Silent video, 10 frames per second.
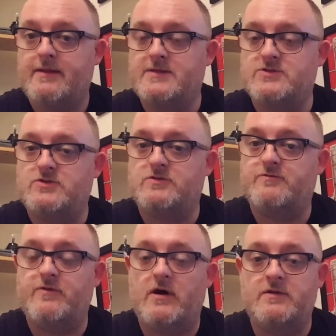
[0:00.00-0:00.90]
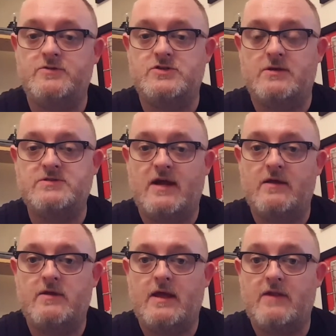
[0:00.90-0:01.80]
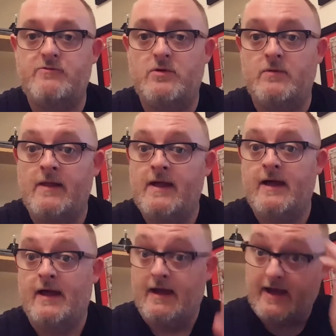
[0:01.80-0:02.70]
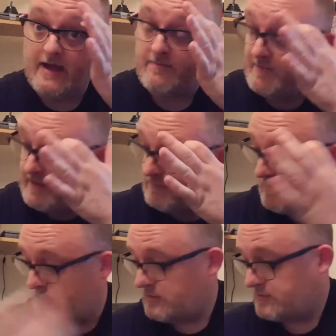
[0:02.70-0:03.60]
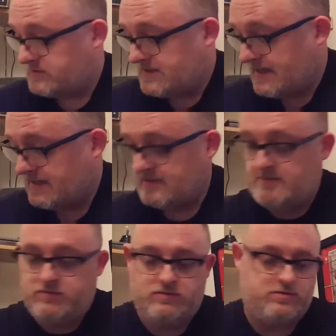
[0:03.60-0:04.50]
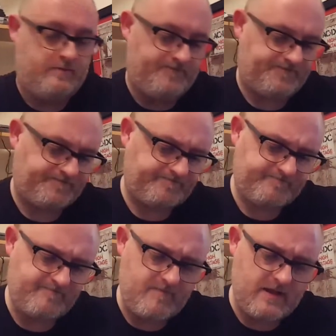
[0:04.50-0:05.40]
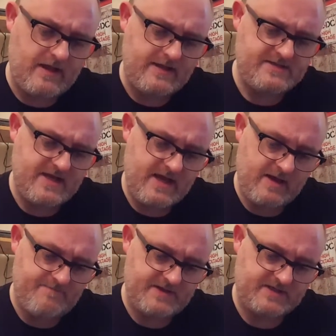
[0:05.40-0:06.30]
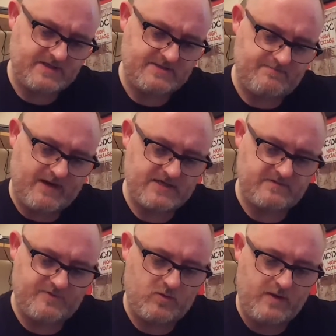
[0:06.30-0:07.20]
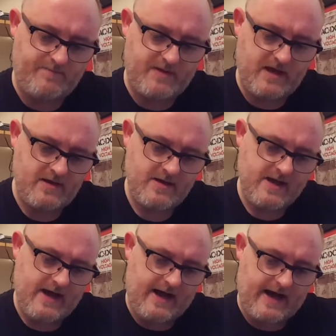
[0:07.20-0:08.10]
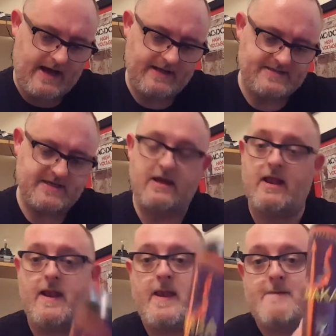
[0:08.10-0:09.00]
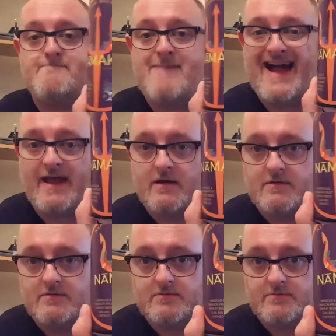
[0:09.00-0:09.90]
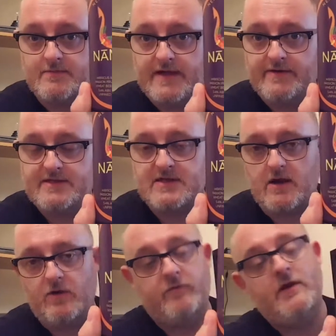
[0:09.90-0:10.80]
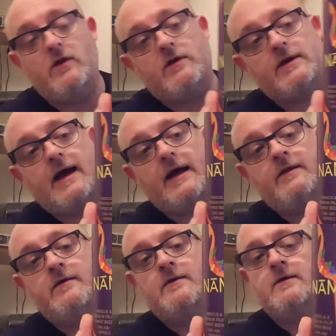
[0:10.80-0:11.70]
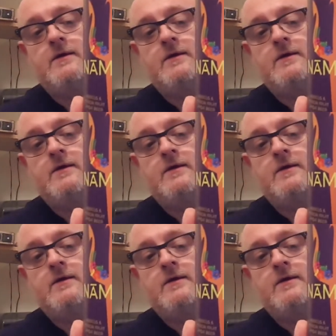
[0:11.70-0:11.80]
That's not so far, just outside Liverpool. And the one we're going to do today is the Hibiscus and Passion Fruit Wheat Beer. And it's a Namaka. There it is, a lovely looking can.